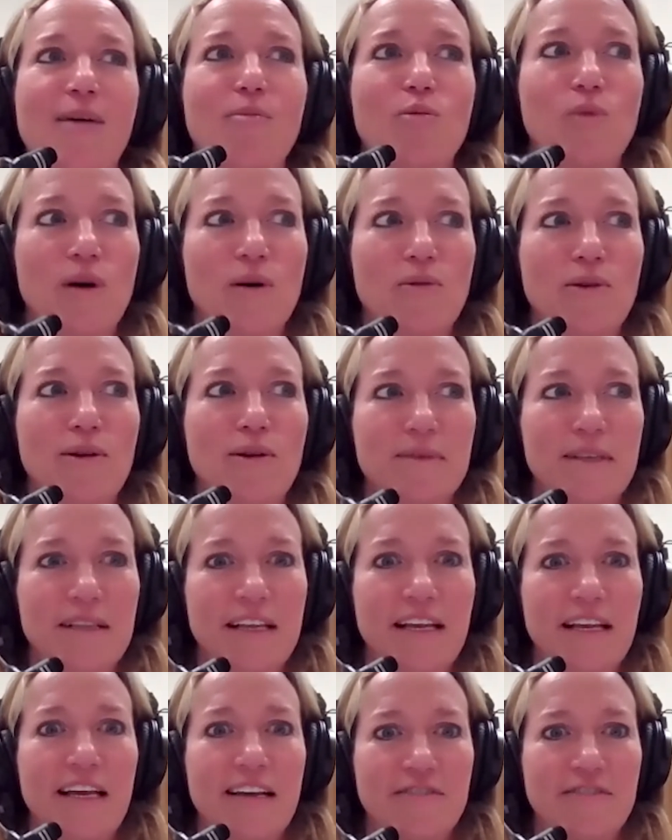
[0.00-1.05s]
what we
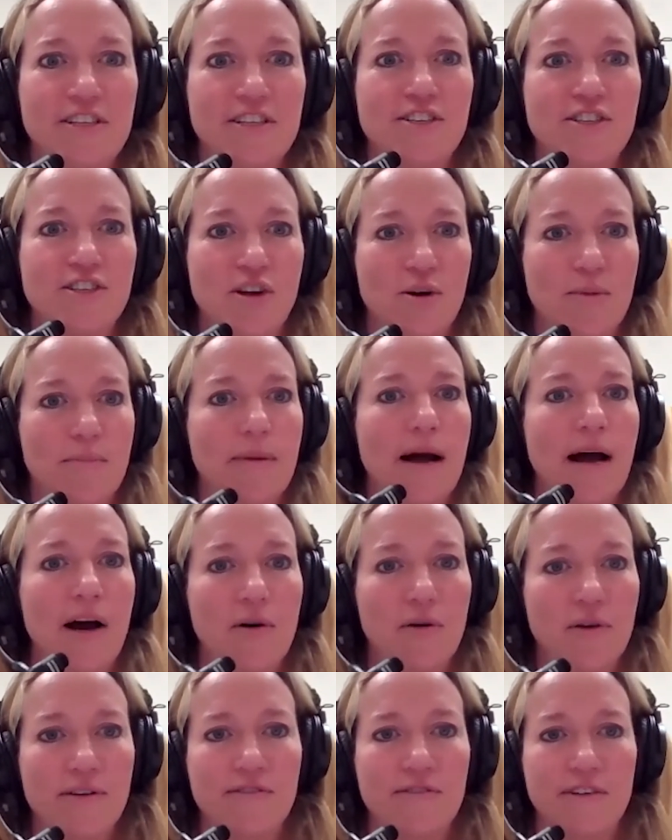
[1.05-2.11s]
believe is so
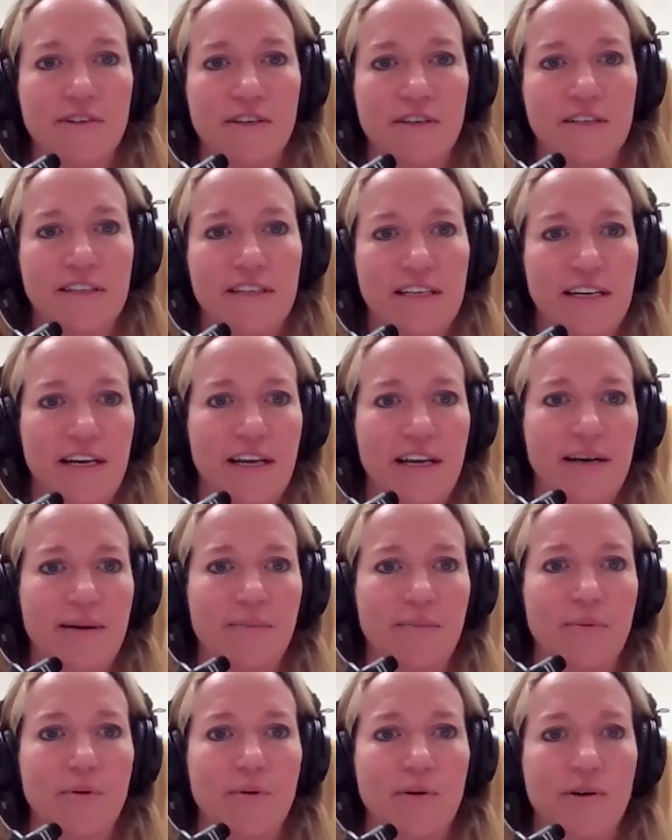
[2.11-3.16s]
powerful and
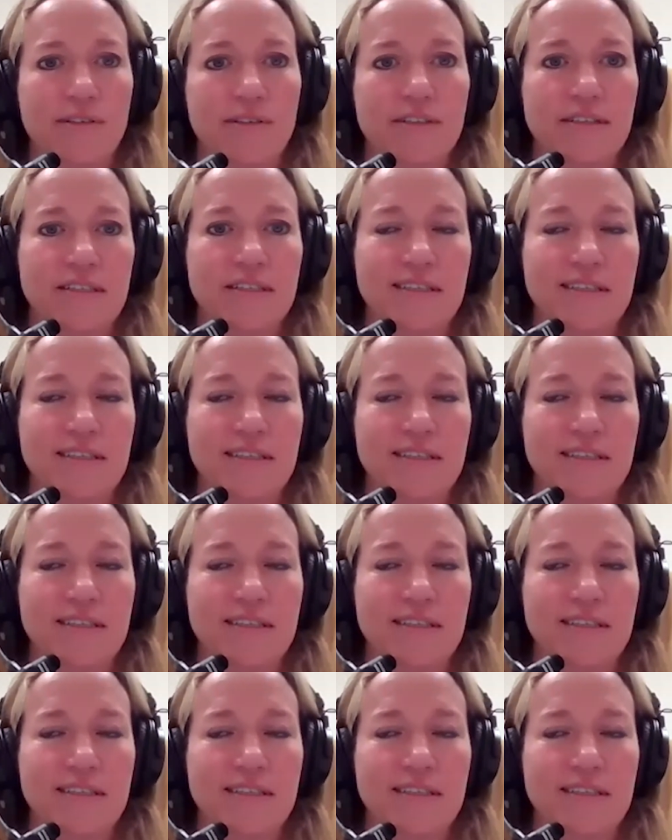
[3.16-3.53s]
important,